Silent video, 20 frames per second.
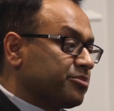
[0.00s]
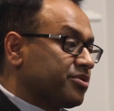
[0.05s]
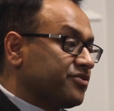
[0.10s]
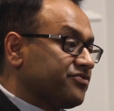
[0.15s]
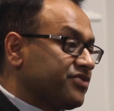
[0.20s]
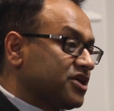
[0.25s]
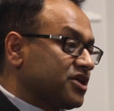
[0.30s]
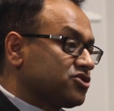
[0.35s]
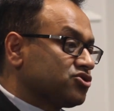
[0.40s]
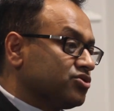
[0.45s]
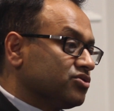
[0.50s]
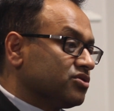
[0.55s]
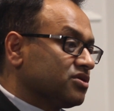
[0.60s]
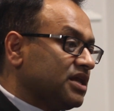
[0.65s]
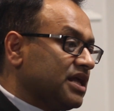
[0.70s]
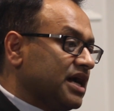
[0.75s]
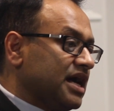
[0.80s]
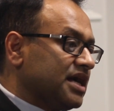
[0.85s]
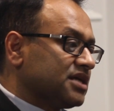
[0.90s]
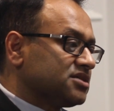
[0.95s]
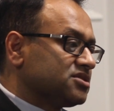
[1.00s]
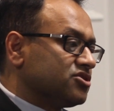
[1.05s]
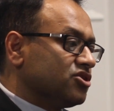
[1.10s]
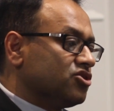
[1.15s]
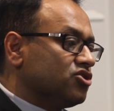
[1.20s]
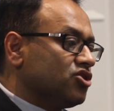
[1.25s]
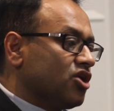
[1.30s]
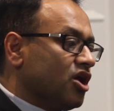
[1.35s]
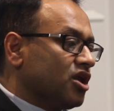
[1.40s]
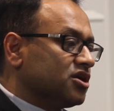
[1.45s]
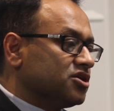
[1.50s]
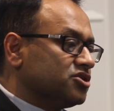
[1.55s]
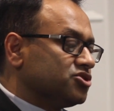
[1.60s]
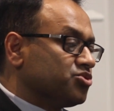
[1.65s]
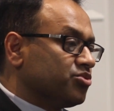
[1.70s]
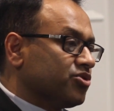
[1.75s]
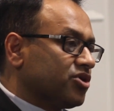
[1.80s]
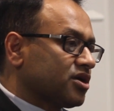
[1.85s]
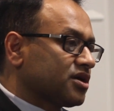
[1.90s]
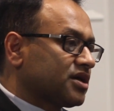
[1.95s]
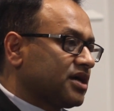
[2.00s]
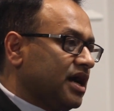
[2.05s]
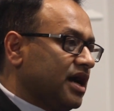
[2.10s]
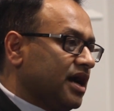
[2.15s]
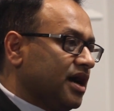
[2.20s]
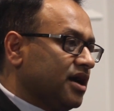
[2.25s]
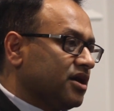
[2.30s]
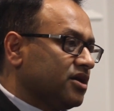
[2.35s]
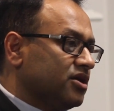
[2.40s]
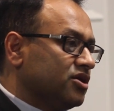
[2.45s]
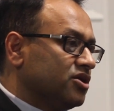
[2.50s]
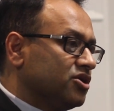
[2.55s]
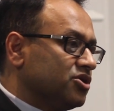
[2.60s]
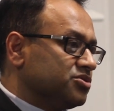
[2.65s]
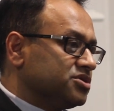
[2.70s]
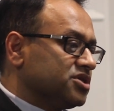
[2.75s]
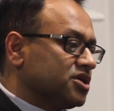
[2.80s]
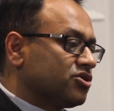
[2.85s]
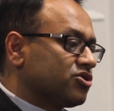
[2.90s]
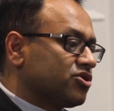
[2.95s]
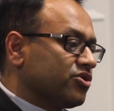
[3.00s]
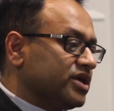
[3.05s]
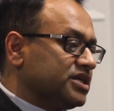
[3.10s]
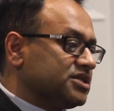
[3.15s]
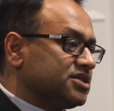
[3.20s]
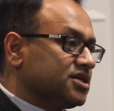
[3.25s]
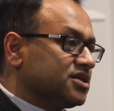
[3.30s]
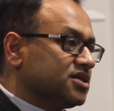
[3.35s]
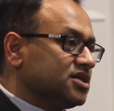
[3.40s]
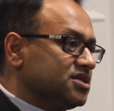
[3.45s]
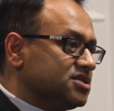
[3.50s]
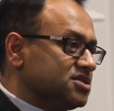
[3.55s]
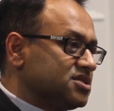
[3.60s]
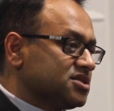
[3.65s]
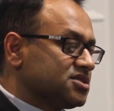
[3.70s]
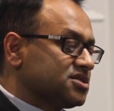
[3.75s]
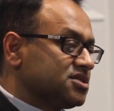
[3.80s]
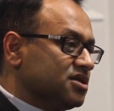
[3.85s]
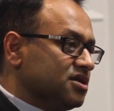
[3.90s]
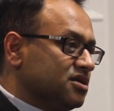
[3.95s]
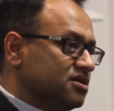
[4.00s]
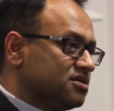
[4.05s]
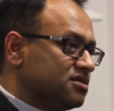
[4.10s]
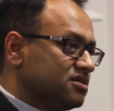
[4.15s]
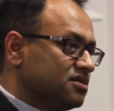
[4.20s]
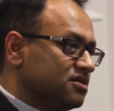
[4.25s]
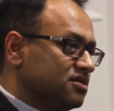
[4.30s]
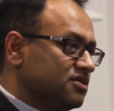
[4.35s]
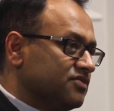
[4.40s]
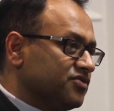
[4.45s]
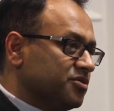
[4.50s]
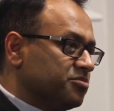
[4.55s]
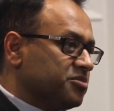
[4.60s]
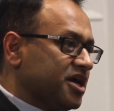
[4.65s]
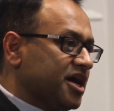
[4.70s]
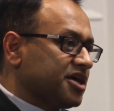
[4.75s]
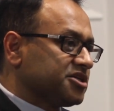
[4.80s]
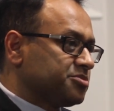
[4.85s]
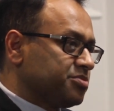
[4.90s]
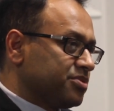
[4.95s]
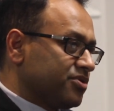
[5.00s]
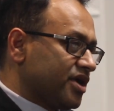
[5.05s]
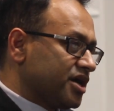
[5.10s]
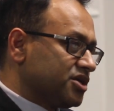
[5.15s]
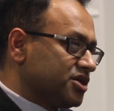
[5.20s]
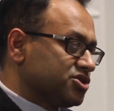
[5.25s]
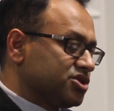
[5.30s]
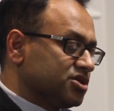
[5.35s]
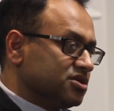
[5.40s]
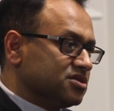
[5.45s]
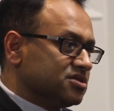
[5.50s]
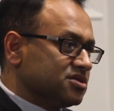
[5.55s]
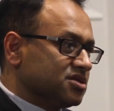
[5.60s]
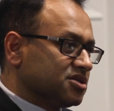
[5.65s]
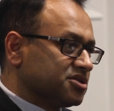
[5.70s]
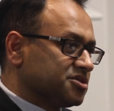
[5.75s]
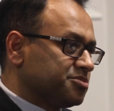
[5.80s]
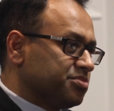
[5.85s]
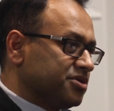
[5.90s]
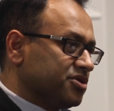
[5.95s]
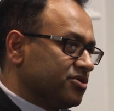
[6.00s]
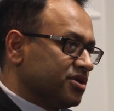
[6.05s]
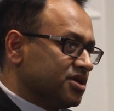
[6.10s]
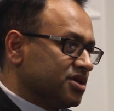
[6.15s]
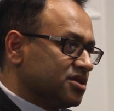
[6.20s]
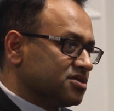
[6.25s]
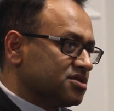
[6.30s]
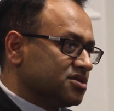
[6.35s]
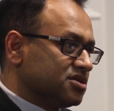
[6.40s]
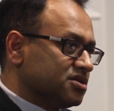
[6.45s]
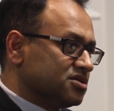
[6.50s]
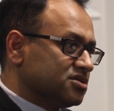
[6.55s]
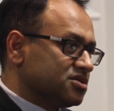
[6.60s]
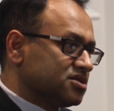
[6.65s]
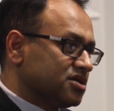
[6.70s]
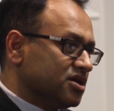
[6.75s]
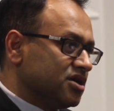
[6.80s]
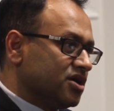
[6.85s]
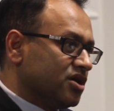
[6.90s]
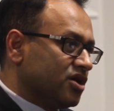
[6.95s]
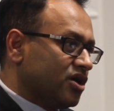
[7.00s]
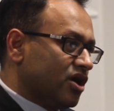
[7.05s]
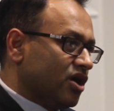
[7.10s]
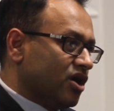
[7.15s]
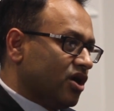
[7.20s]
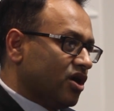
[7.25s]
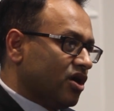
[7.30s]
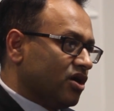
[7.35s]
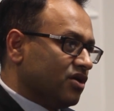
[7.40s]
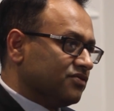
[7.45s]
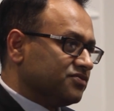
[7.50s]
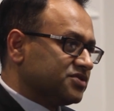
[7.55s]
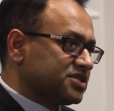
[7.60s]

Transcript: professional class, the knowledge worker, who's increasingly distant from the aspirations and experiences of,